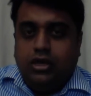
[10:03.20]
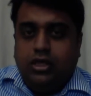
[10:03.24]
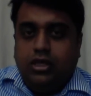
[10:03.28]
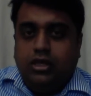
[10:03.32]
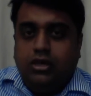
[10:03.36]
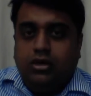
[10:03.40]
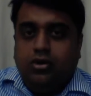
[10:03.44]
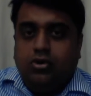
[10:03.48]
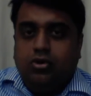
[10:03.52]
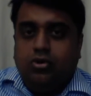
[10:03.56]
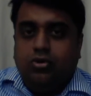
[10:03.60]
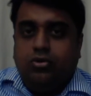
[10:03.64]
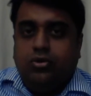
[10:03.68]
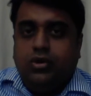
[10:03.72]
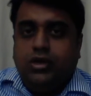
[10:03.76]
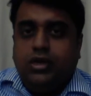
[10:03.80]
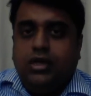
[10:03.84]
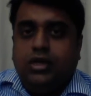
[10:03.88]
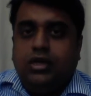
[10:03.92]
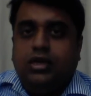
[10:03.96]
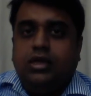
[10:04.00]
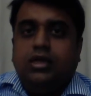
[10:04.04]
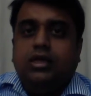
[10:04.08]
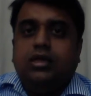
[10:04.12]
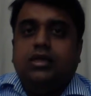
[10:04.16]
and
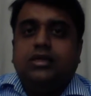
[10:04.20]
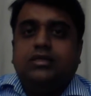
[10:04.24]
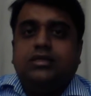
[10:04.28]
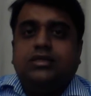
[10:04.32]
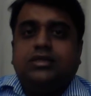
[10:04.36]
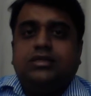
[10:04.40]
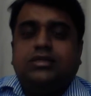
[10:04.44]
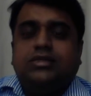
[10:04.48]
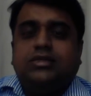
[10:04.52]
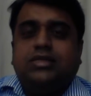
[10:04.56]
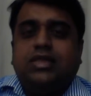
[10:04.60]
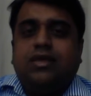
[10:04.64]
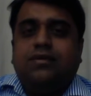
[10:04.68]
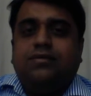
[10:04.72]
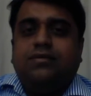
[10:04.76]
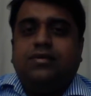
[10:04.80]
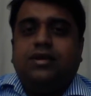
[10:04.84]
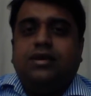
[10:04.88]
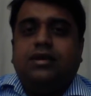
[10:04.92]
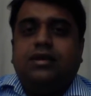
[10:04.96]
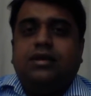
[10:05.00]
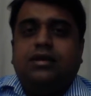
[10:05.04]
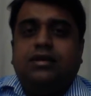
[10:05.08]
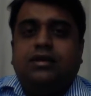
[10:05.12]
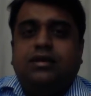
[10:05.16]
including the
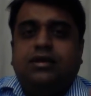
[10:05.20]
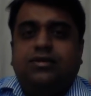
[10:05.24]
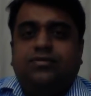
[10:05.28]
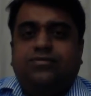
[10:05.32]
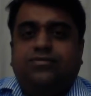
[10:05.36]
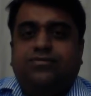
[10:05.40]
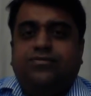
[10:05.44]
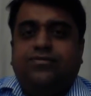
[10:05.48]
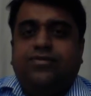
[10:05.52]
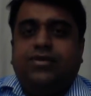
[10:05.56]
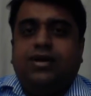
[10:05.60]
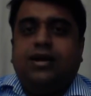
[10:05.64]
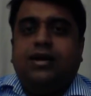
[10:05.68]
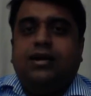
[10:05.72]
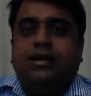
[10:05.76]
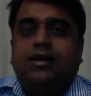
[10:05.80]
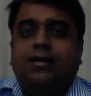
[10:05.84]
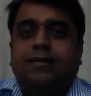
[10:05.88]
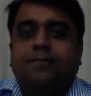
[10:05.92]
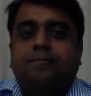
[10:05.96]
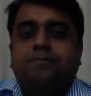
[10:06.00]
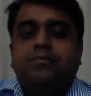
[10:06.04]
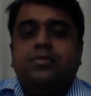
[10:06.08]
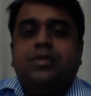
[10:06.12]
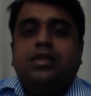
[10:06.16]
seven
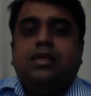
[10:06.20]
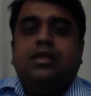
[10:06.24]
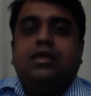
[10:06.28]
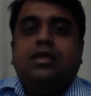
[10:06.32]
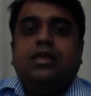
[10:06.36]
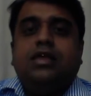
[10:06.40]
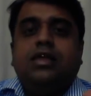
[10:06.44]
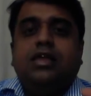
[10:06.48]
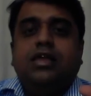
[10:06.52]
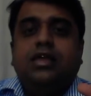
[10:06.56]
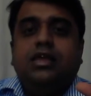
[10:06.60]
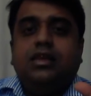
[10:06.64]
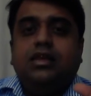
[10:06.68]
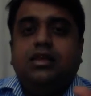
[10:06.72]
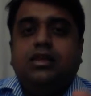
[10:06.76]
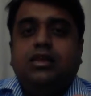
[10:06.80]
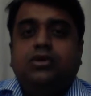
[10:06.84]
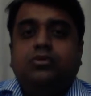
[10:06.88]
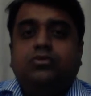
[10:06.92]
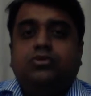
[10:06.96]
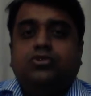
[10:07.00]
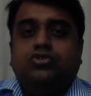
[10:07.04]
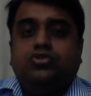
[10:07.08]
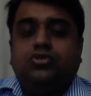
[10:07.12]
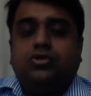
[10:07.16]
different
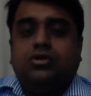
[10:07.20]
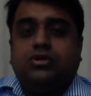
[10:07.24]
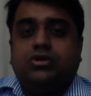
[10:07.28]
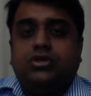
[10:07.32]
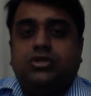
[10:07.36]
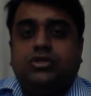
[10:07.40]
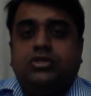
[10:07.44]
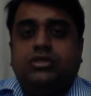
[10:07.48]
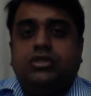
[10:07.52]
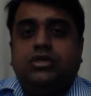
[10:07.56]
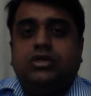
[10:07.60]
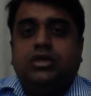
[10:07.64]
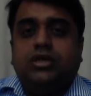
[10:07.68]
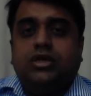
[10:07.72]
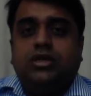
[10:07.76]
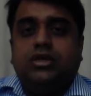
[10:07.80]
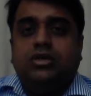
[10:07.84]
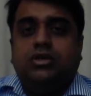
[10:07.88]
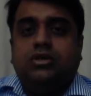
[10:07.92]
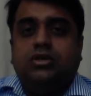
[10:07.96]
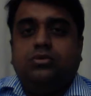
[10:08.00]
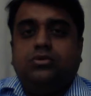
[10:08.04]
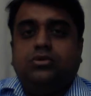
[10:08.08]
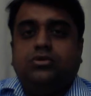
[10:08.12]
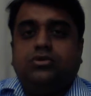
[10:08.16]
Christian
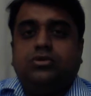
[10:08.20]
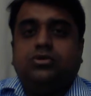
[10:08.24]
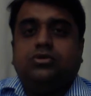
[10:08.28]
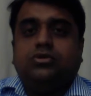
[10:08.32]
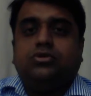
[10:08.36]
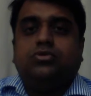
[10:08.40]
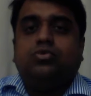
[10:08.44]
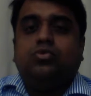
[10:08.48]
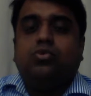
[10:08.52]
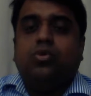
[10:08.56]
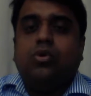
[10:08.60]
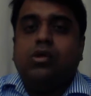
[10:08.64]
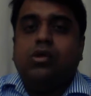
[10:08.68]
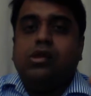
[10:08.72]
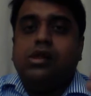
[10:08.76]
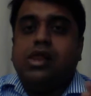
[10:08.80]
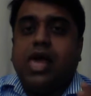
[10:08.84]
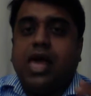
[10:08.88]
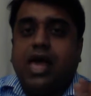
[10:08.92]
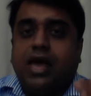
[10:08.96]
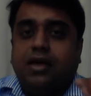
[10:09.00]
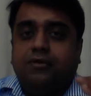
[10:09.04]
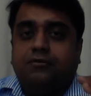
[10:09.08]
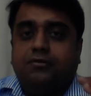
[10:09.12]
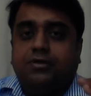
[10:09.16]
individuals who
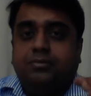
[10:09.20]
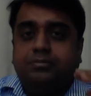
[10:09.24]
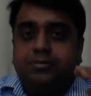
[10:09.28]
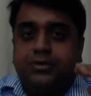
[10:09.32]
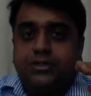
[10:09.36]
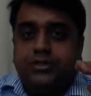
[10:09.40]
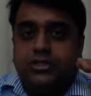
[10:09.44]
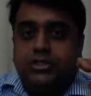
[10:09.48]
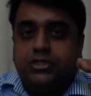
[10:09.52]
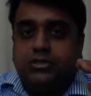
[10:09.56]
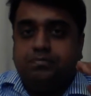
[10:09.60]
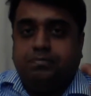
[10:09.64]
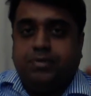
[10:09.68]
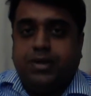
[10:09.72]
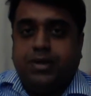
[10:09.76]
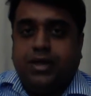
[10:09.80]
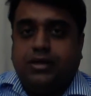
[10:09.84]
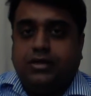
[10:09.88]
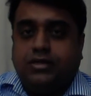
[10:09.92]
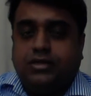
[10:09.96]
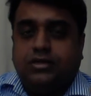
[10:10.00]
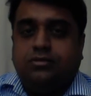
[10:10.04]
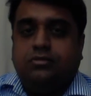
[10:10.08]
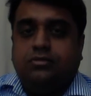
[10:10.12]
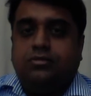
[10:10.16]
will have a
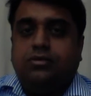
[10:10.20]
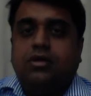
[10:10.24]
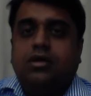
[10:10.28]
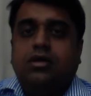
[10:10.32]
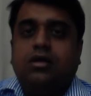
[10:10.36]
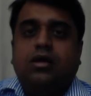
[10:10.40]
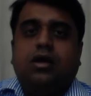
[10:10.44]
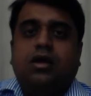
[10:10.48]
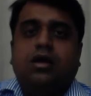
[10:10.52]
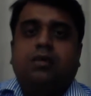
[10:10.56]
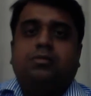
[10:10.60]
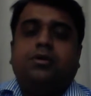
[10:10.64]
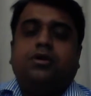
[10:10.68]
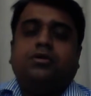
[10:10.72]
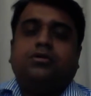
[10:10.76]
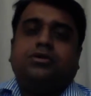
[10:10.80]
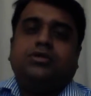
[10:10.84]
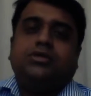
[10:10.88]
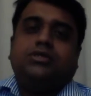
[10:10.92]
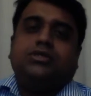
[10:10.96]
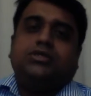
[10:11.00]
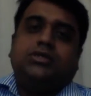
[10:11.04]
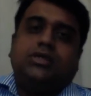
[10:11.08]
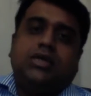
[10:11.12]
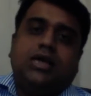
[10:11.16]
perspective
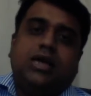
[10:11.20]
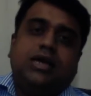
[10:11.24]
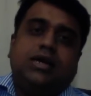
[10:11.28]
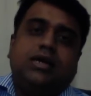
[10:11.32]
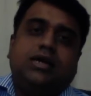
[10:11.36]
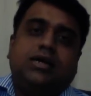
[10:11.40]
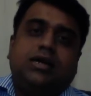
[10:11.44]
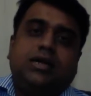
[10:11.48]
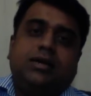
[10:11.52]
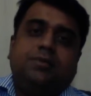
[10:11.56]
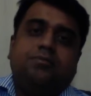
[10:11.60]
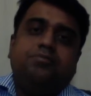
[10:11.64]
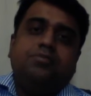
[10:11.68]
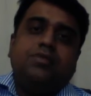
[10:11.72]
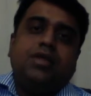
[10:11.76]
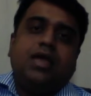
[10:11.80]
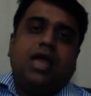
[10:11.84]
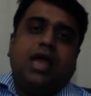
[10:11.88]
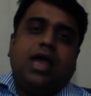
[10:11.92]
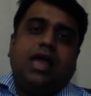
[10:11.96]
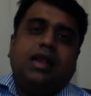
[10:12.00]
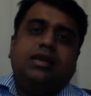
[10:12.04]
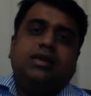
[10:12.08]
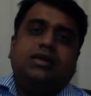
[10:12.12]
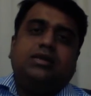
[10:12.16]
about Christianity.
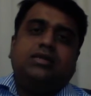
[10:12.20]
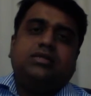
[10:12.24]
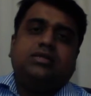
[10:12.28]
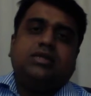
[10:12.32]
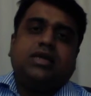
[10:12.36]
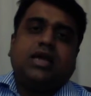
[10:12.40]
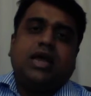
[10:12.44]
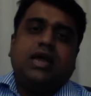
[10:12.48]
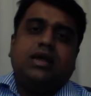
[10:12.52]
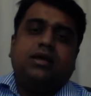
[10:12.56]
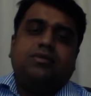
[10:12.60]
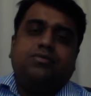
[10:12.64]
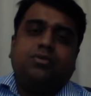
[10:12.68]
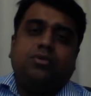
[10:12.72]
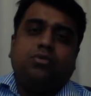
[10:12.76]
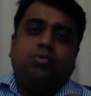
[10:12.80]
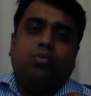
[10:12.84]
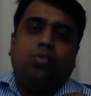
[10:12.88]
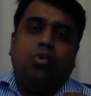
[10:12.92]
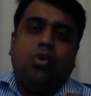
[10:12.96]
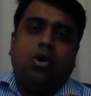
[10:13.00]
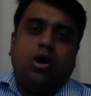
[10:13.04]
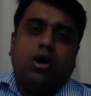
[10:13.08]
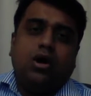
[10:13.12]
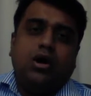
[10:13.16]
And it is kind of a
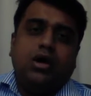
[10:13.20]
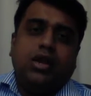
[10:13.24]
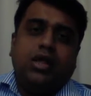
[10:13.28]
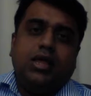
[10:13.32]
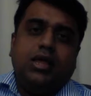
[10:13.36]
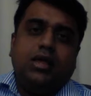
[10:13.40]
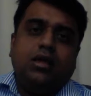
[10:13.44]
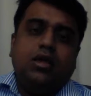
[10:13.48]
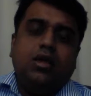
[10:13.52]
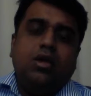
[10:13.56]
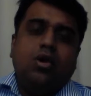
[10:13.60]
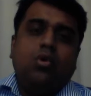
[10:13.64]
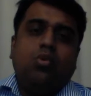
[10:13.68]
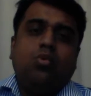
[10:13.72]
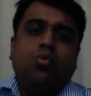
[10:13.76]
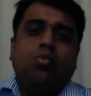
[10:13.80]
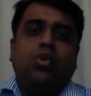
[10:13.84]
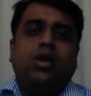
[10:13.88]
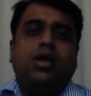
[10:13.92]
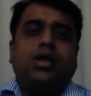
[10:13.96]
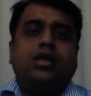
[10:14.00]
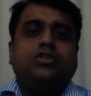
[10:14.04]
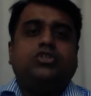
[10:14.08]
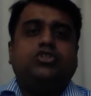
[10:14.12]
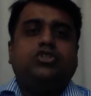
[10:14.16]
warning
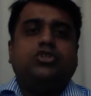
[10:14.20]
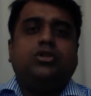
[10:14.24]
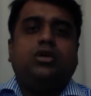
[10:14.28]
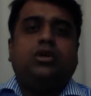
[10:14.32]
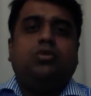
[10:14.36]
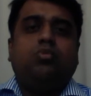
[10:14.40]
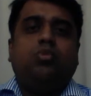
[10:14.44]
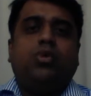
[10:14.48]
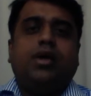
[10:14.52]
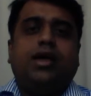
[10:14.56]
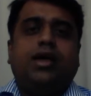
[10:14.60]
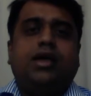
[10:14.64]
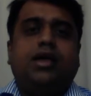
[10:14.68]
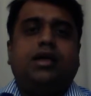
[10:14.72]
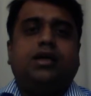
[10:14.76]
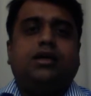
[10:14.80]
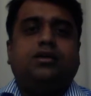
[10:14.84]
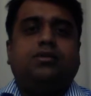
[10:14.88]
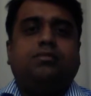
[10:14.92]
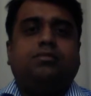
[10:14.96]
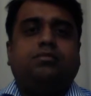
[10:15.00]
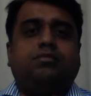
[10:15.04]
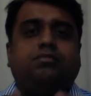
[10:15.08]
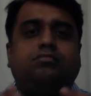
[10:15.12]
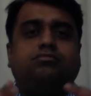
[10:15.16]

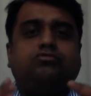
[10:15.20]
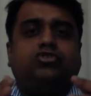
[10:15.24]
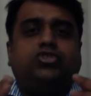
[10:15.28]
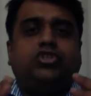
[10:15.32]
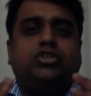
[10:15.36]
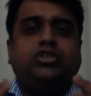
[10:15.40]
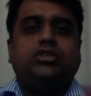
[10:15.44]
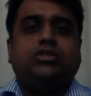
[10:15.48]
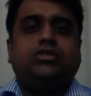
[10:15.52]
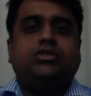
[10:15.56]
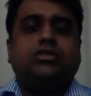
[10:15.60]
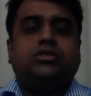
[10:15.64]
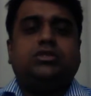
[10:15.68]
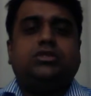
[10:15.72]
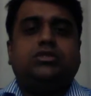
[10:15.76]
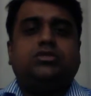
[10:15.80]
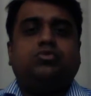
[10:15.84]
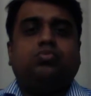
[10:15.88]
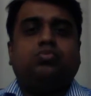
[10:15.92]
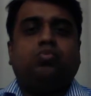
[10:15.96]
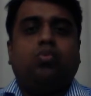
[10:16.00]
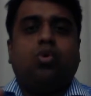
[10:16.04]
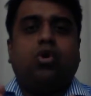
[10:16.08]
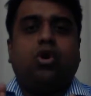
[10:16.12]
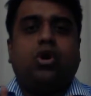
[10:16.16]
where Jesus
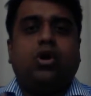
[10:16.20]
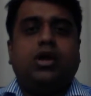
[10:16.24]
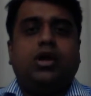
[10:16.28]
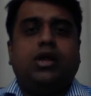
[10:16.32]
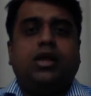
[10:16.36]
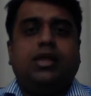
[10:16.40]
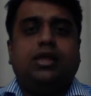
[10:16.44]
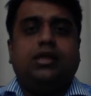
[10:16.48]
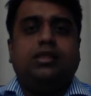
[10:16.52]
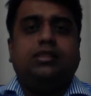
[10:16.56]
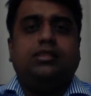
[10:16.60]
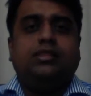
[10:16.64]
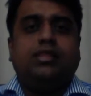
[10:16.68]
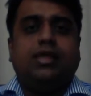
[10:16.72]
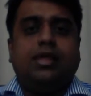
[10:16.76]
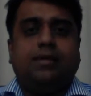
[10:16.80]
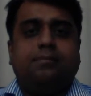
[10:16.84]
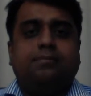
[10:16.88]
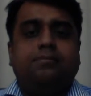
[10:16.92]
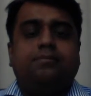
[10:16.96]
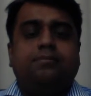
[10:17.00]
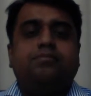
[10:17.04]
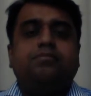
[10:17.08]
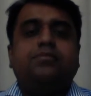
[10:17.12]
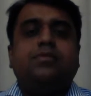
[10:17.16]
is warning
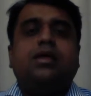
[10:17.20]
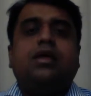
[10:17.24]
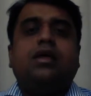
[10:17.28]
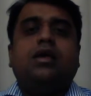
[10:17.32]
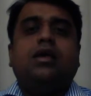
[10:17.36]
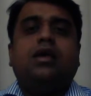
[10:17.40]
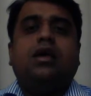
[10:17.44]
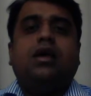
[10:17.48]
them